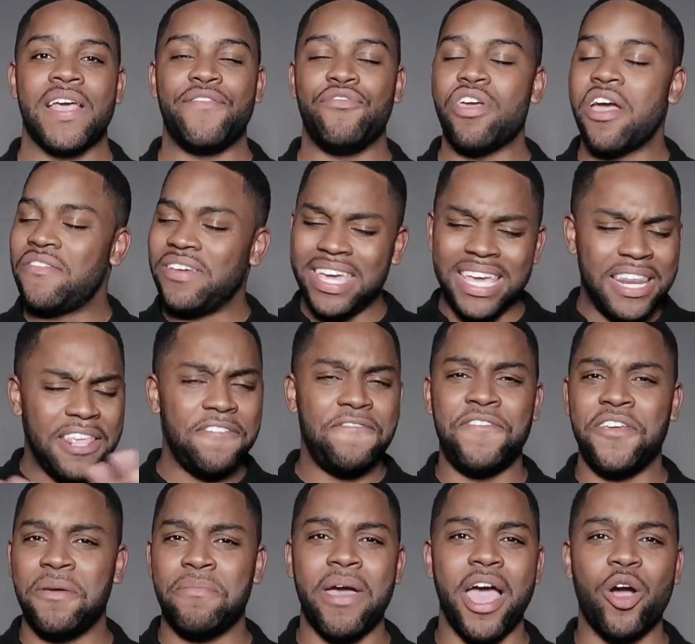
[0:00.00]
If you have any
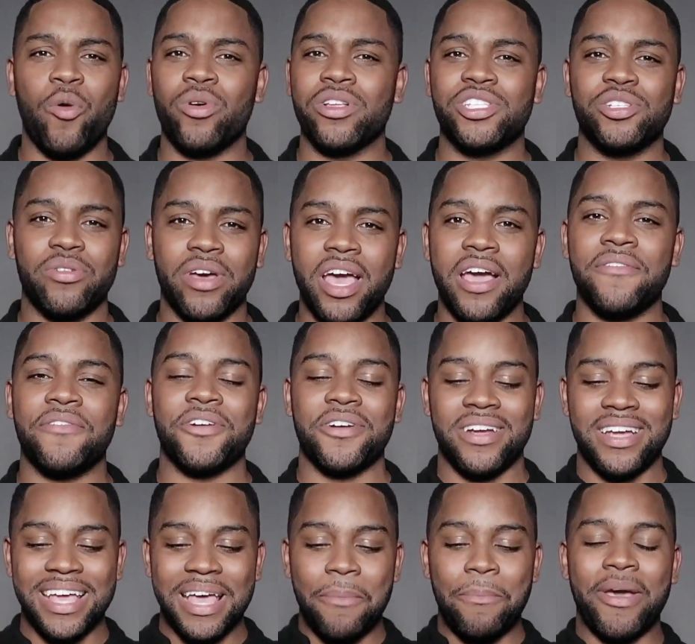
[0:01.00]
feedback whatsoever,